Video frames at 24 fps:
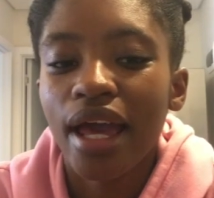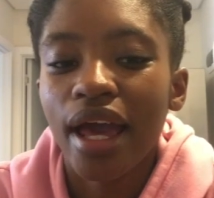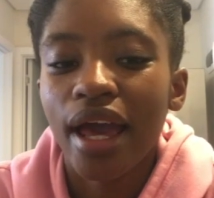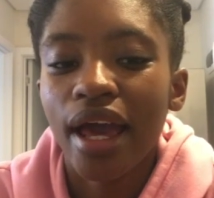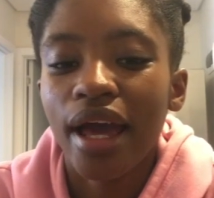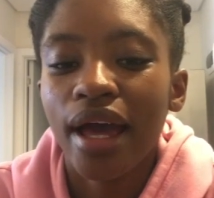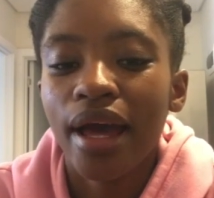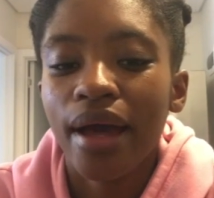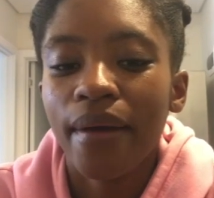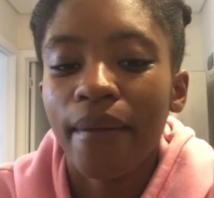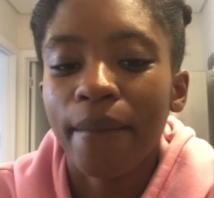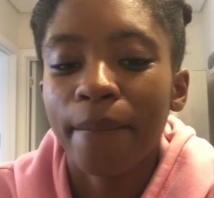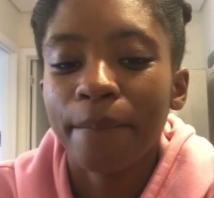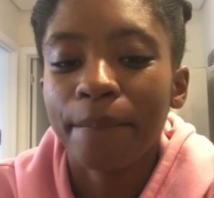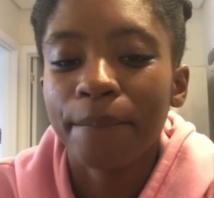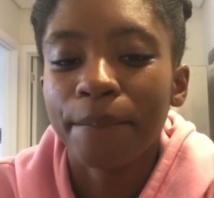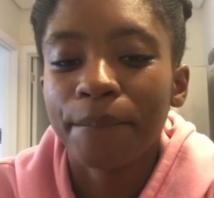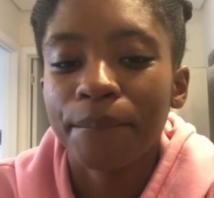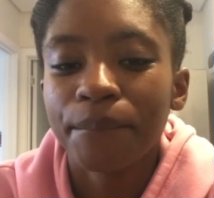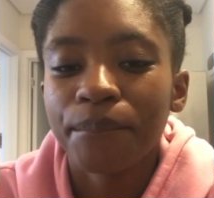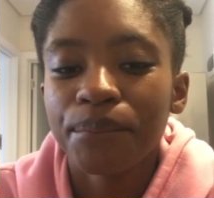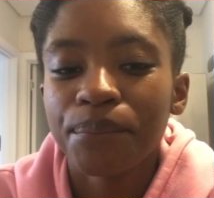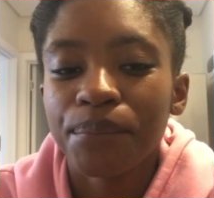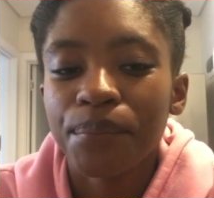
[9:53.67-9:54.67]

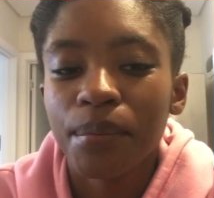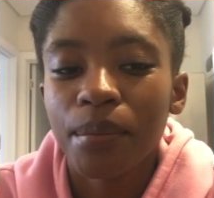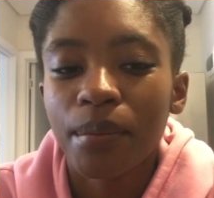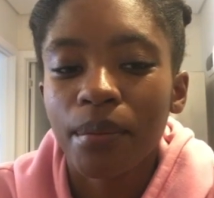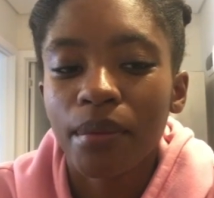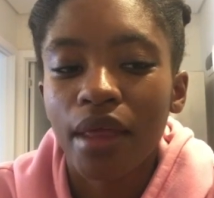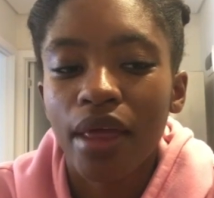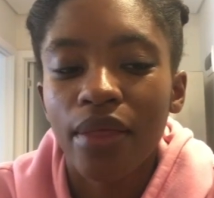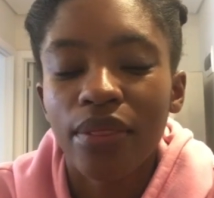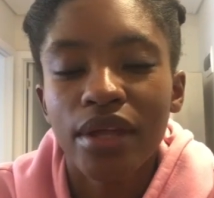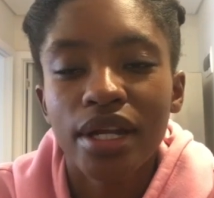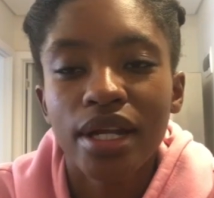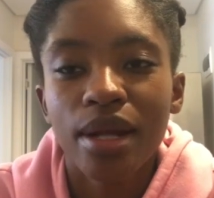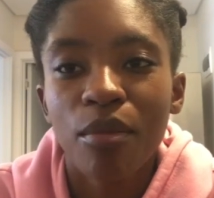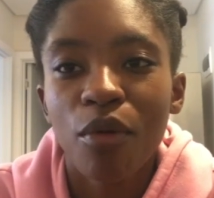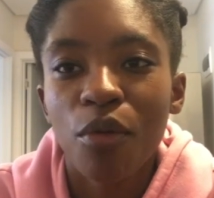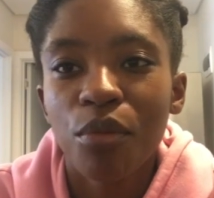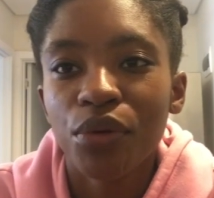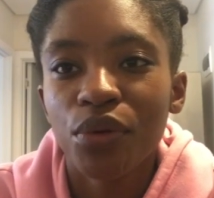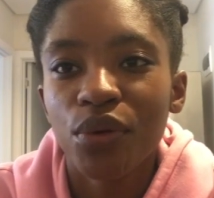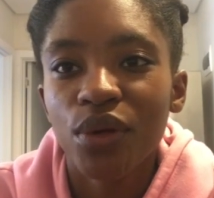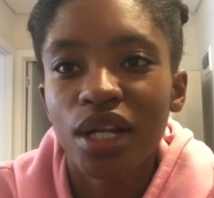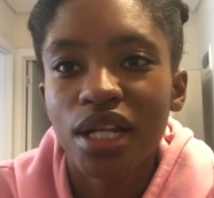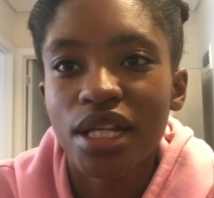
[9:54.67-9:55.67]
and then I woke
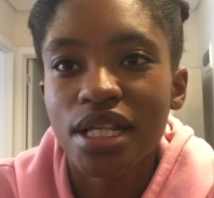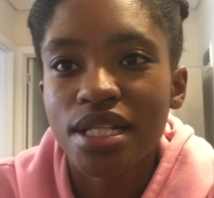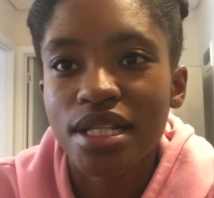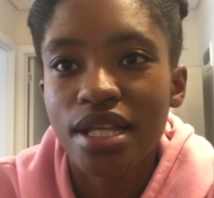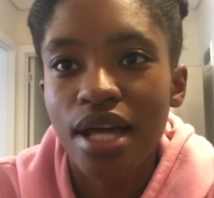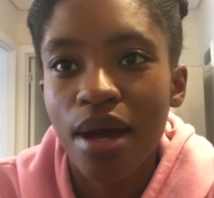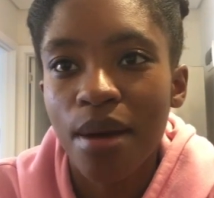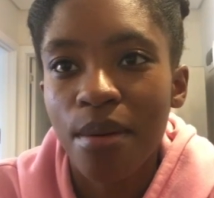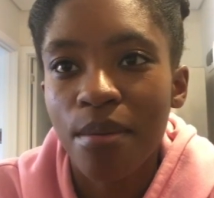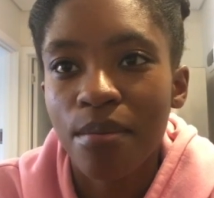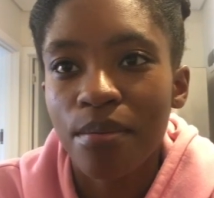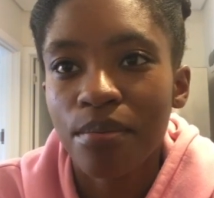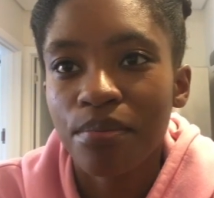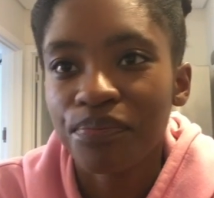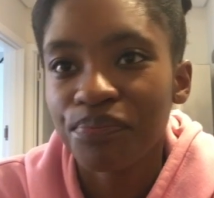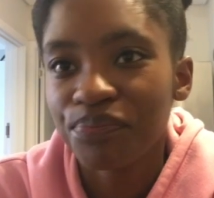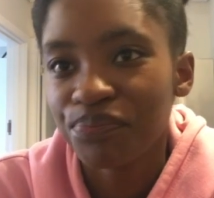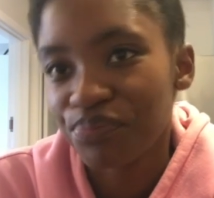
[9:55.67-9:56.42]
up and